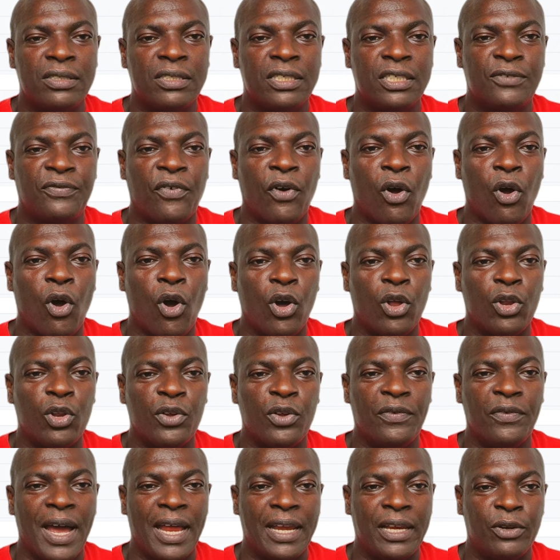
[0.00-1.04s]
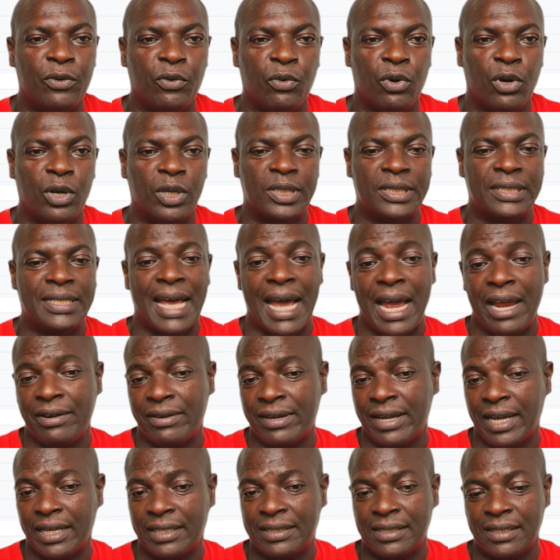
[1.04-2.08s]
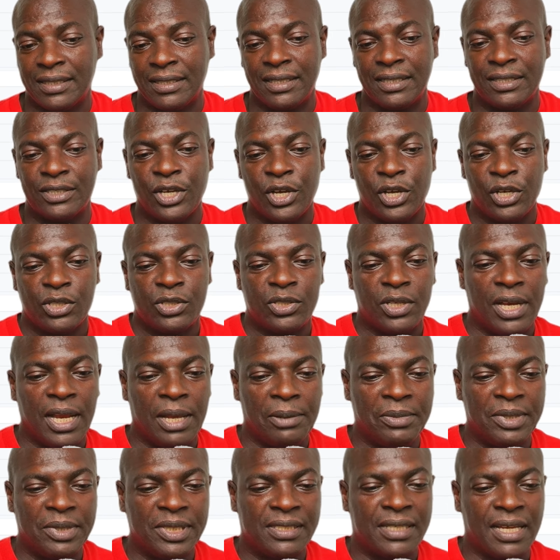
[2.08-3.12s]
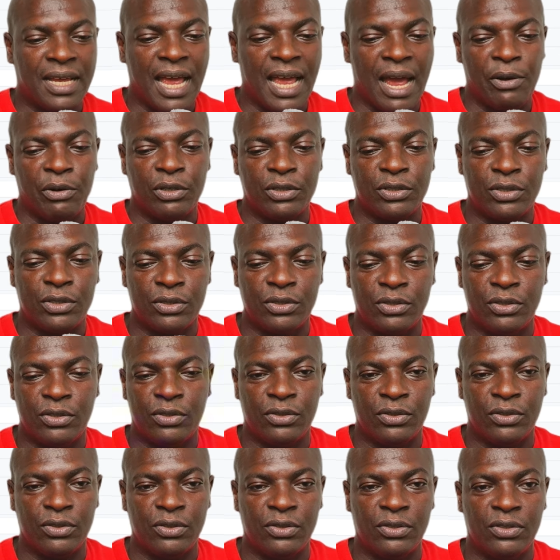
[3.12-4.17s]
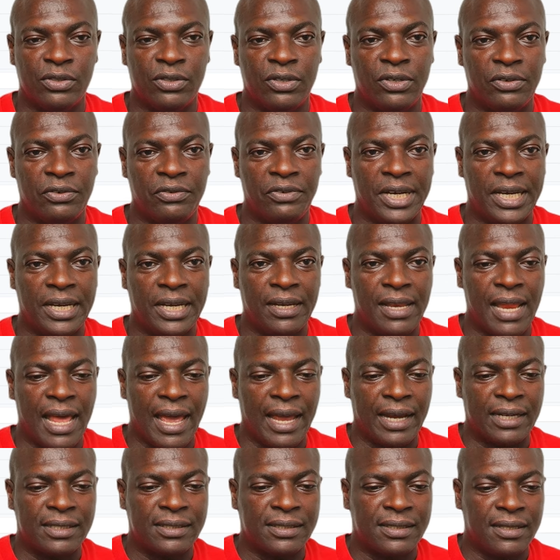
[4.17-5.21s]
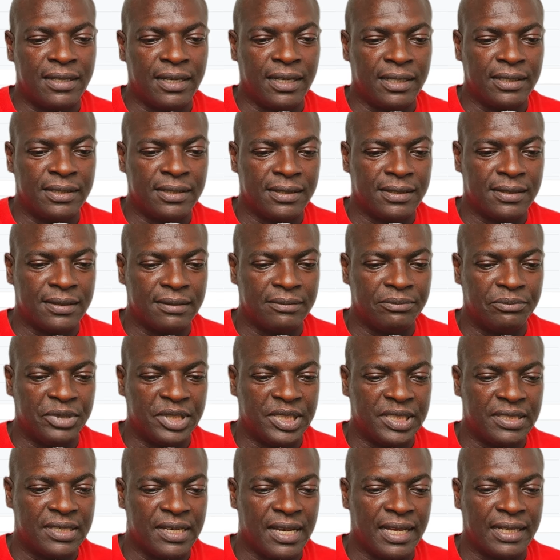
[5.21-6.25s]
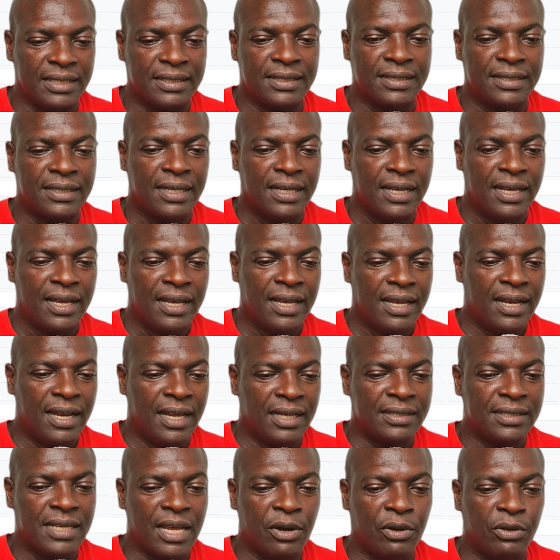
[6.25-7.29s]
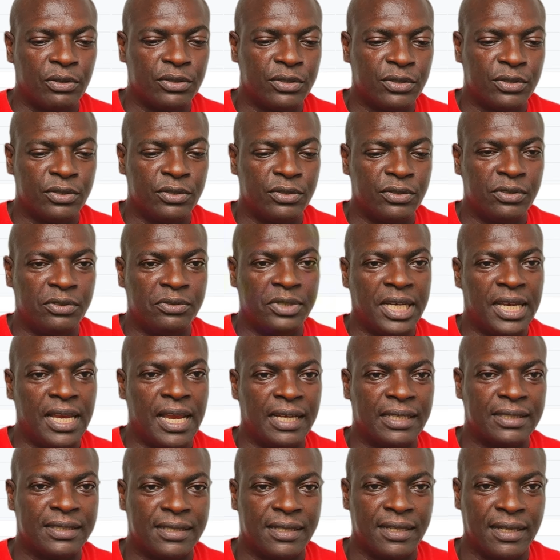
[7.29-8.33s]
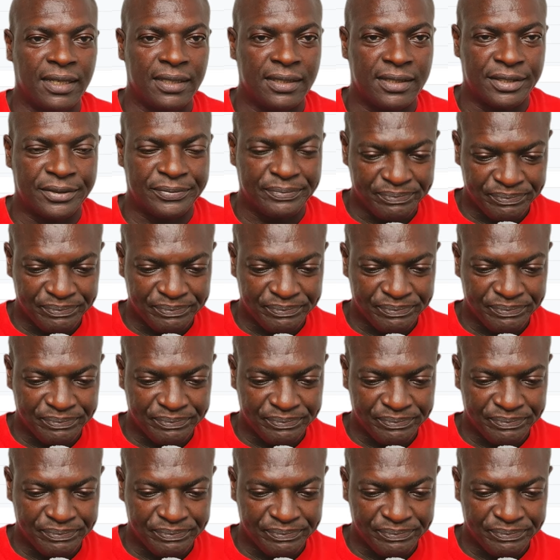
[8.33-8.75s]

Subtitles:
it for all over the world. Are you getting it? So let me say I want to do real estate business. Let's say I want to do real estate